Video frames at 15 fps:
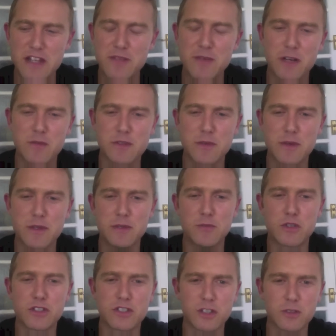becomes a bit, the
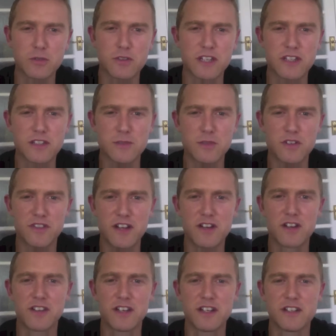more subtle things, the more
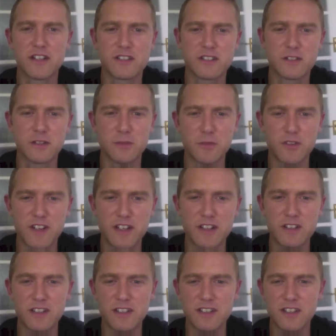finer things, or the more finer
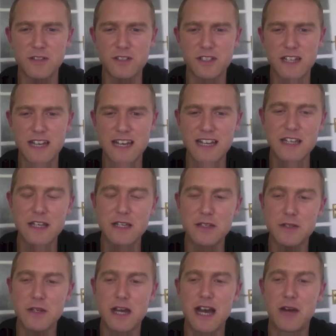details, that
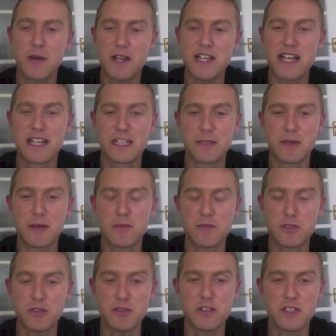when you add them up,
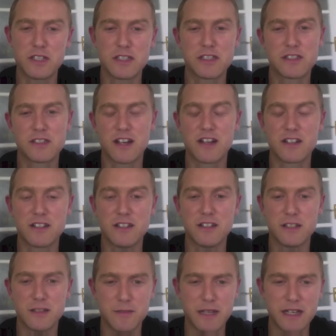do start to
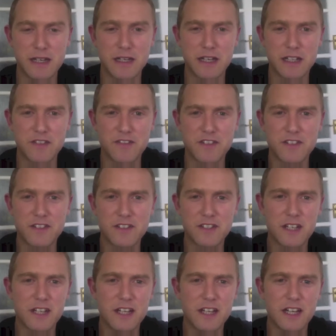make a difference.
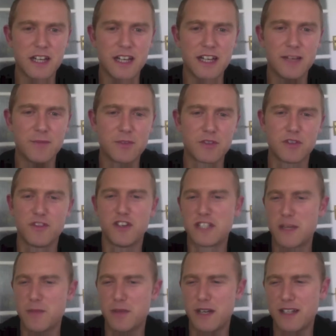So for
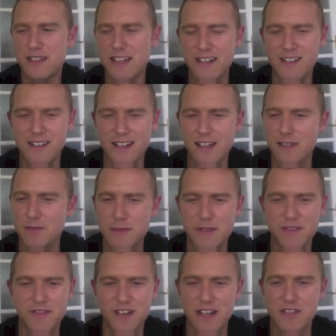example, I tend to drink maybe
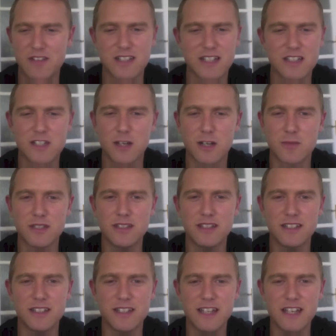5 or 6 cups of
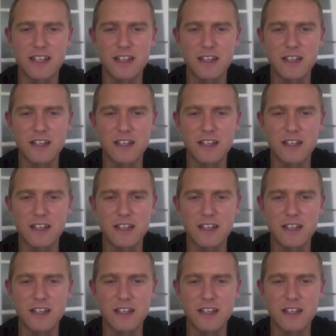tea a day,